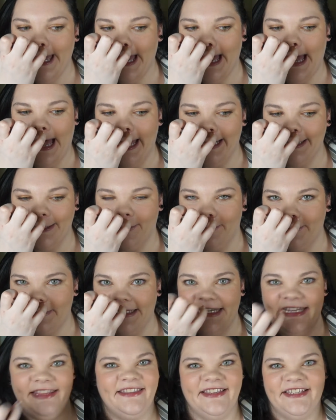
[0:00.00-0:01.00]
I don't
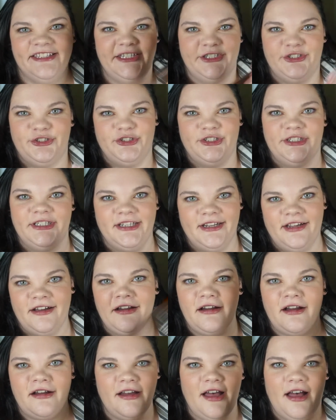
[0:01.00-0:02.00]
need this as just a
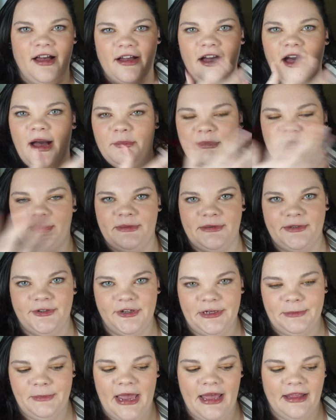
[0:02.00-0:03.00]

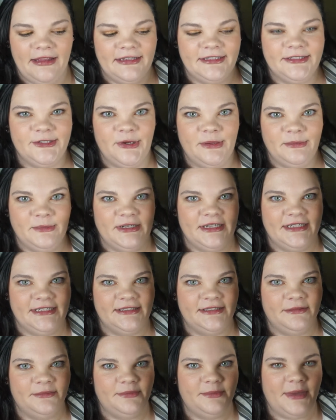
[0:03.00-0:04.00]
complementary palette, so I'm gonna
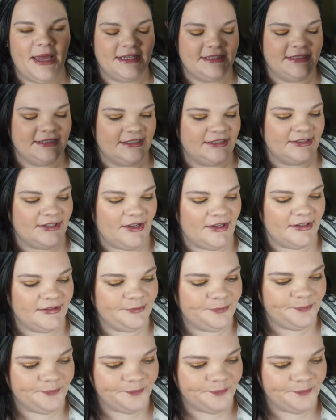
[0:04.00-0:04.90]
pass this on.